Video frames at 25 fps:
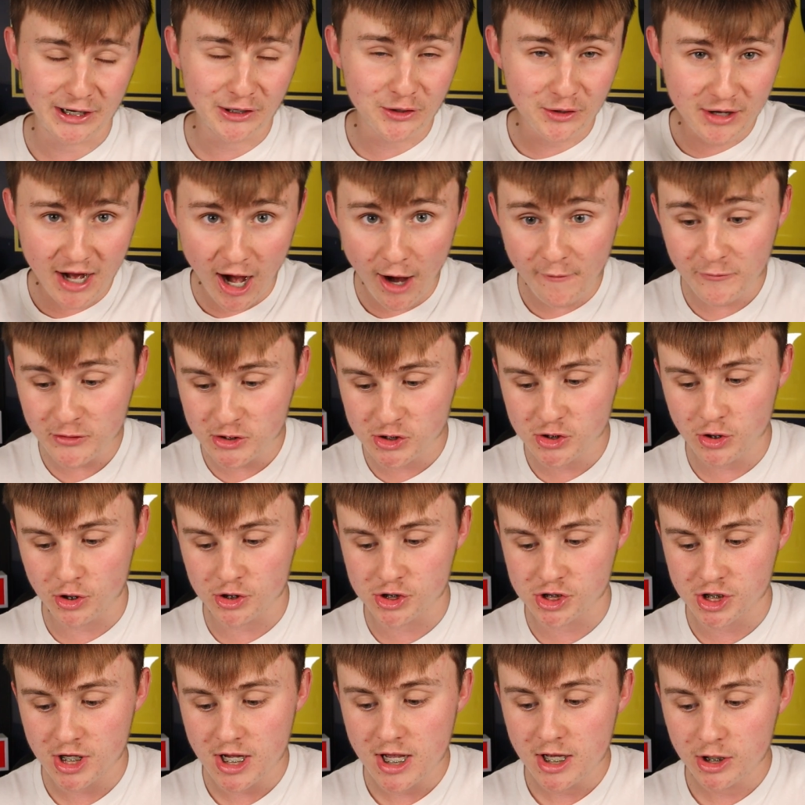Look out for
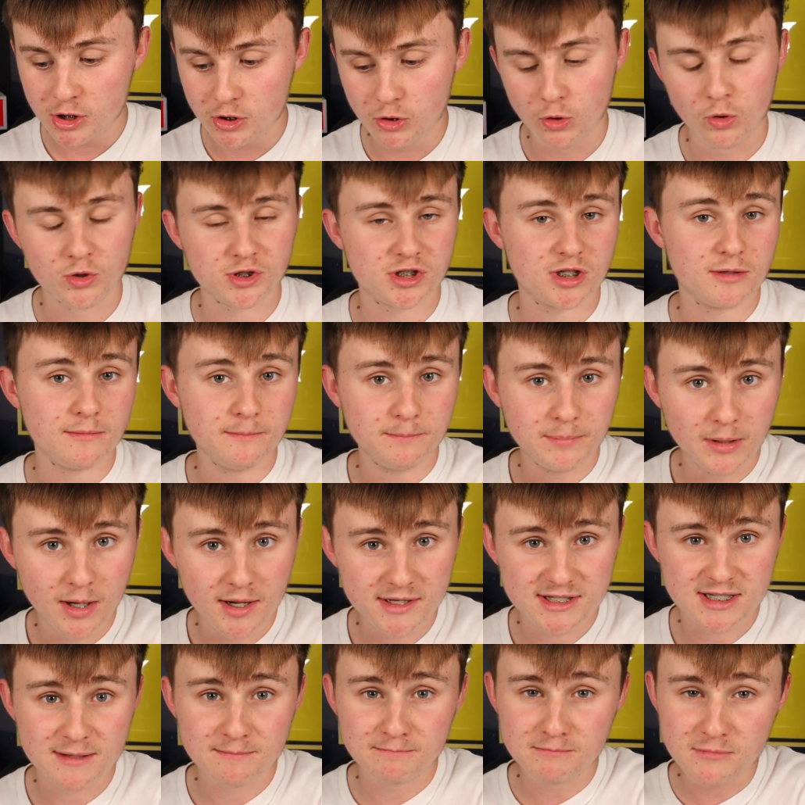Josh Gordon.
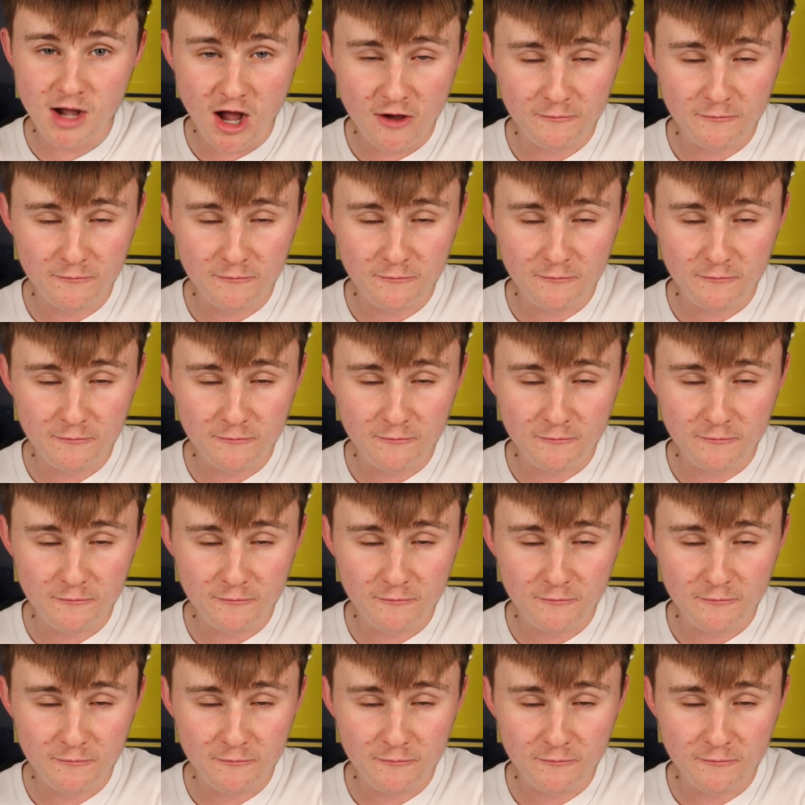Burton might